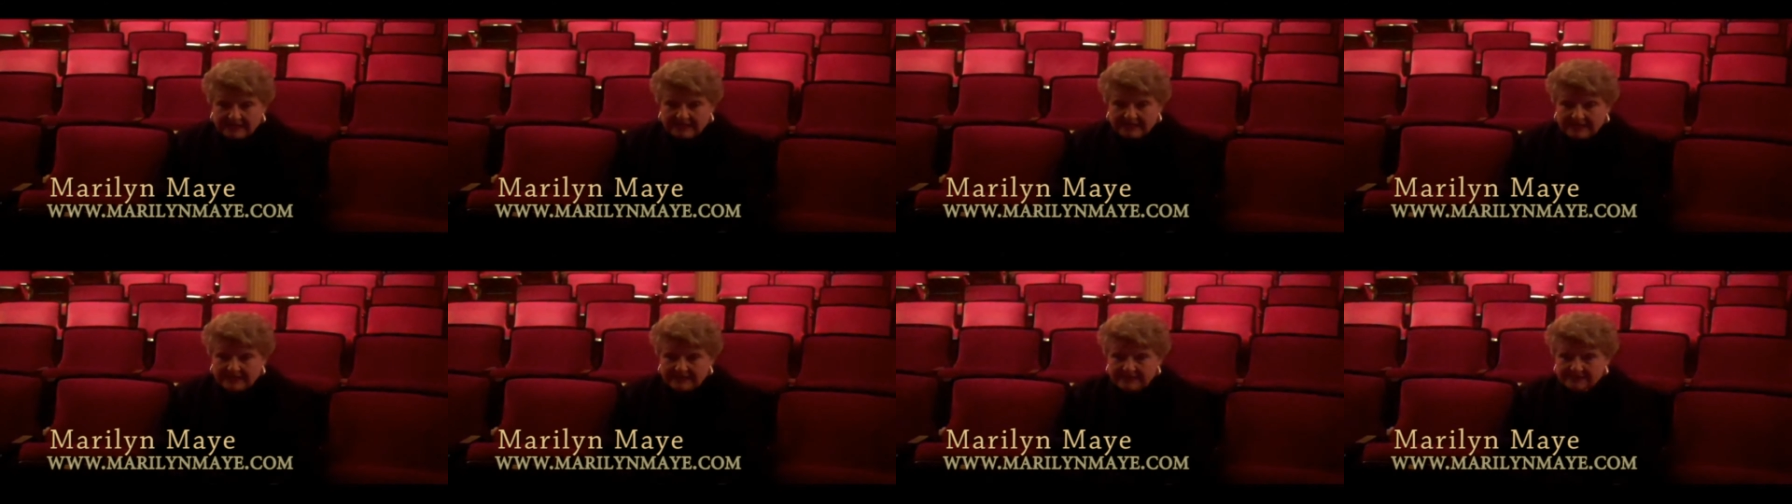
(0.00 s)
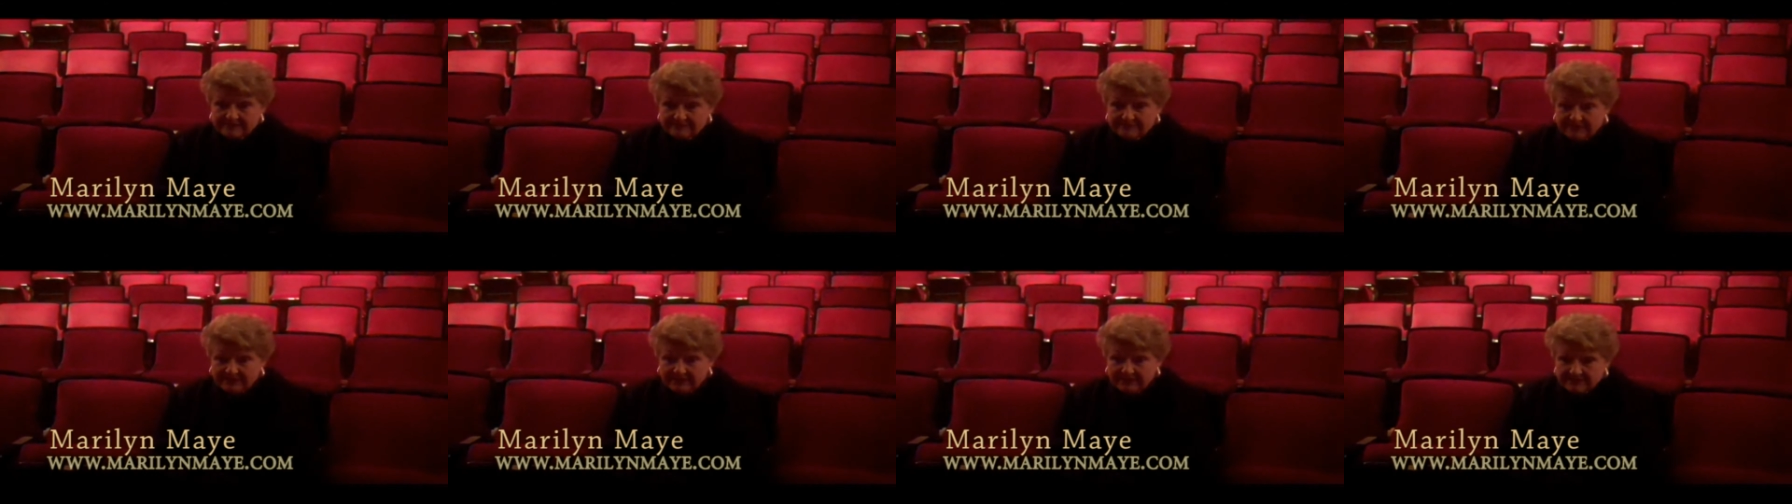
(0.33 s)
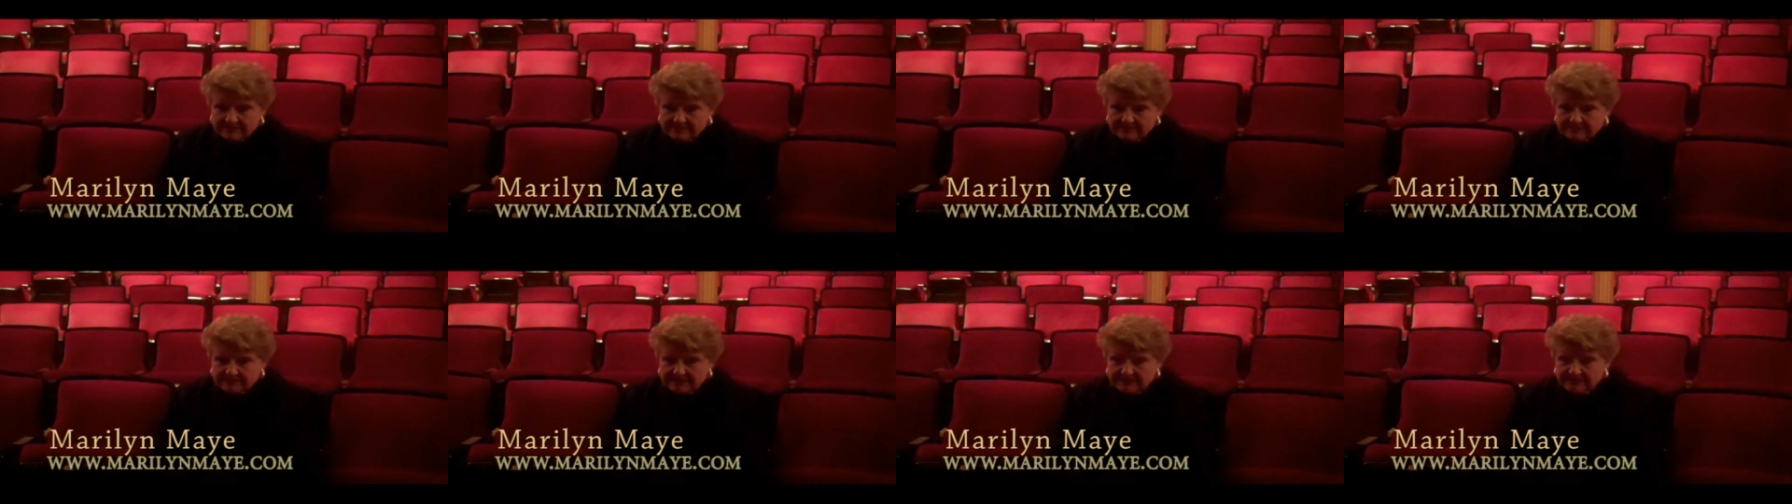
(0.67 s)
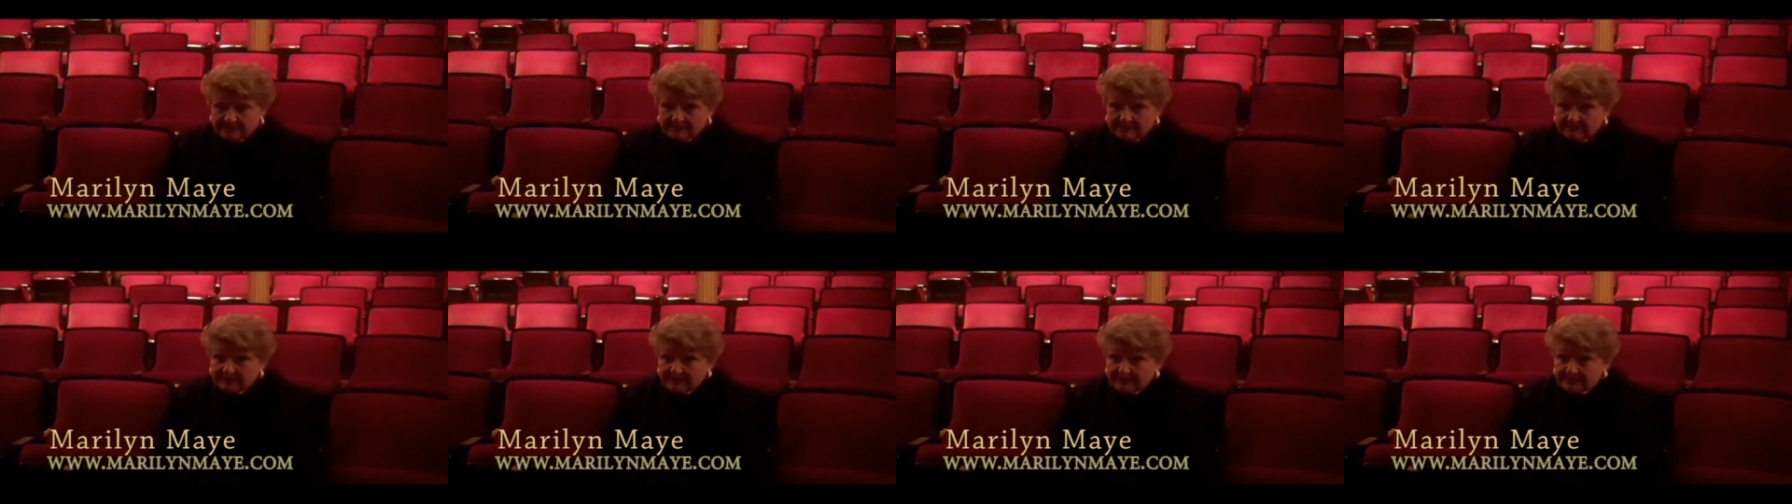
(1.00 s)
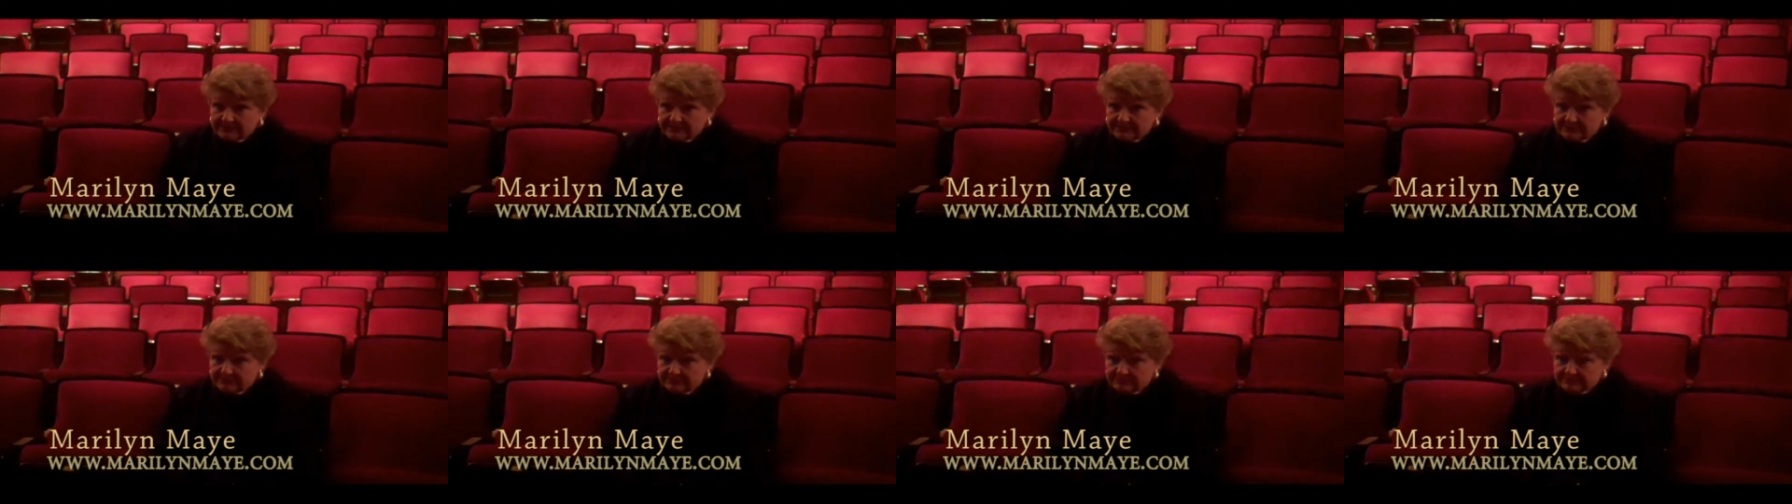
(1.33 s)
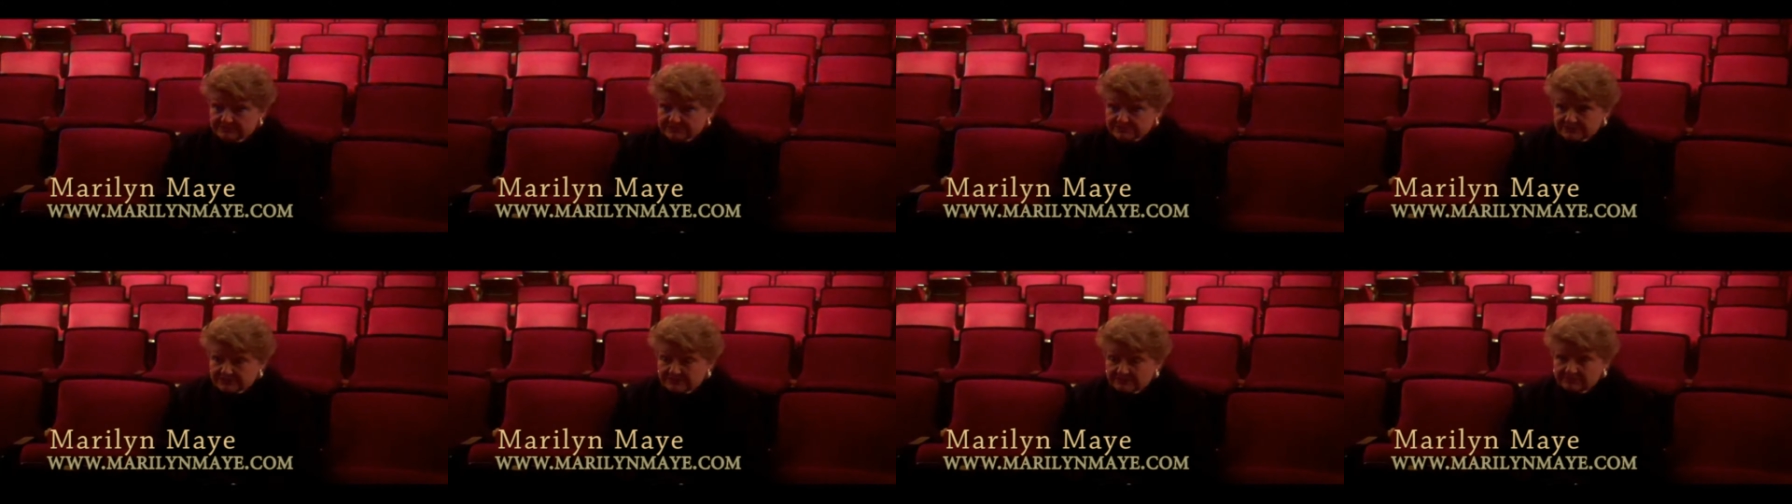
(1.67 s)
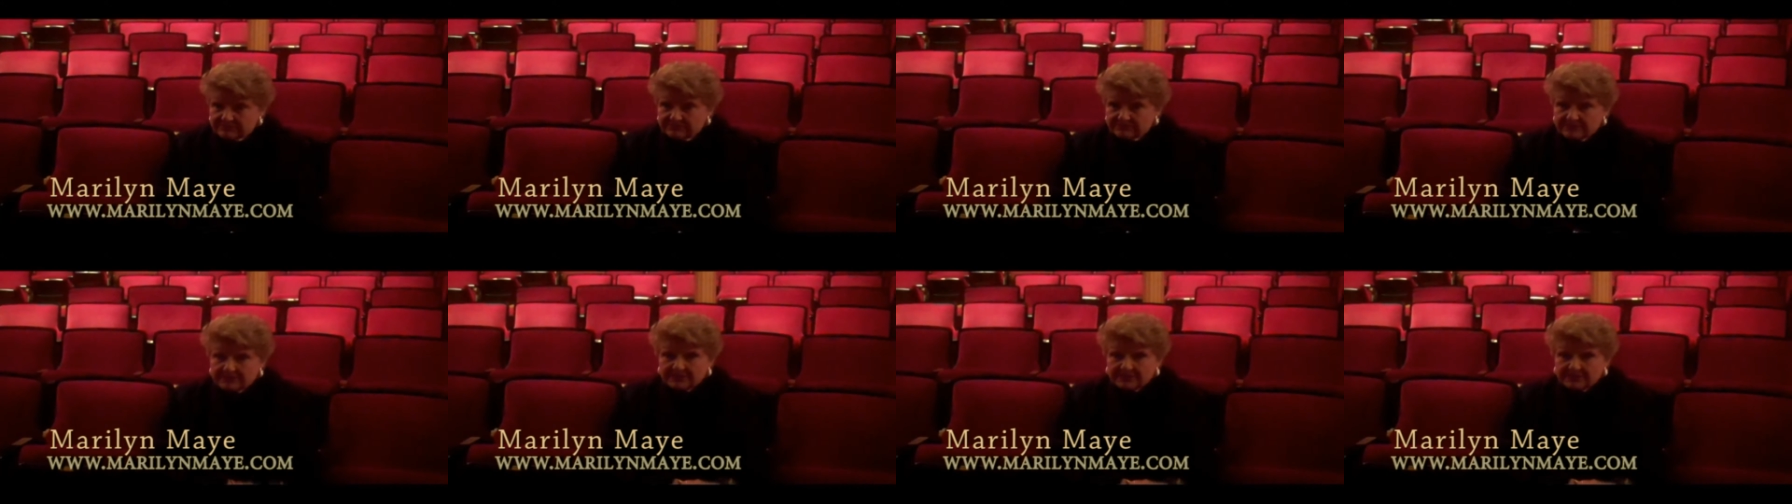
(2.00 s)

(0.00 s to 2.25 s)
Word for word: and invited me to come out and do the show.